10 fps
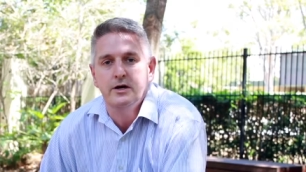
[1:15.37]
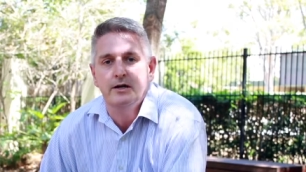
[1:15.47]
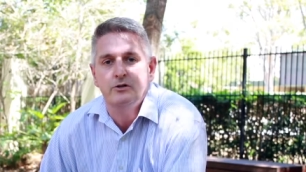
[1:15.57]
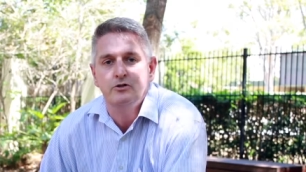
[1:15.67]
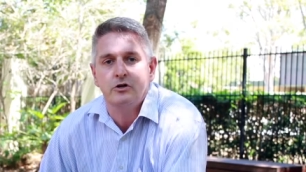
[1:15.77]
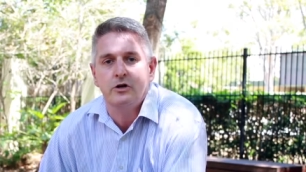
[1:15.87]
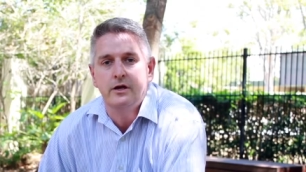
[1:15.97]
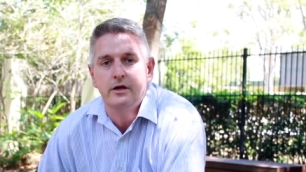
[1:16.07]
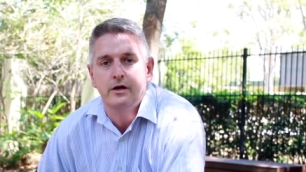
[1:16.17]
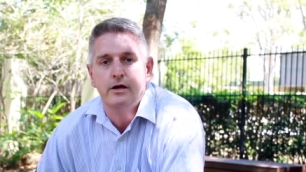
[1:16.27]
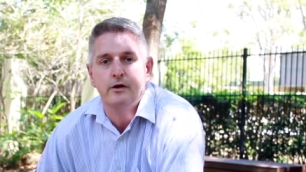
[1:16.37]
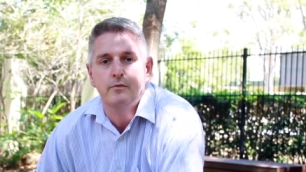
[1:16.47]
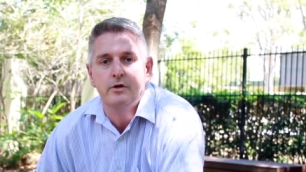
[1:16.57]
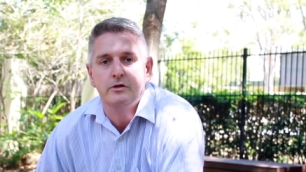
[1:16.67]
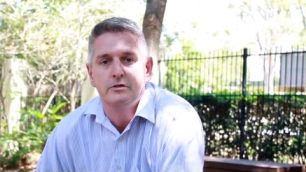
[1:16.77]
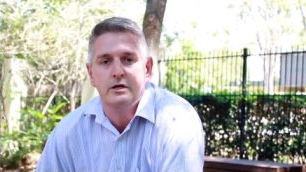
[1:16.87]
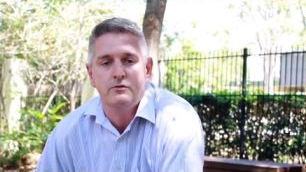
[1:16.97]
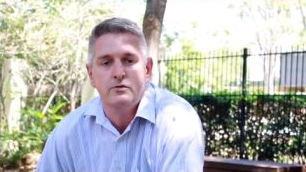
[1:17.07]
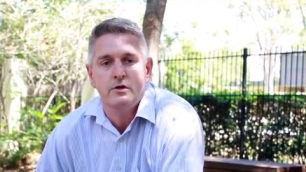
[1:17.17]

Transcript: enjoy um, yourself.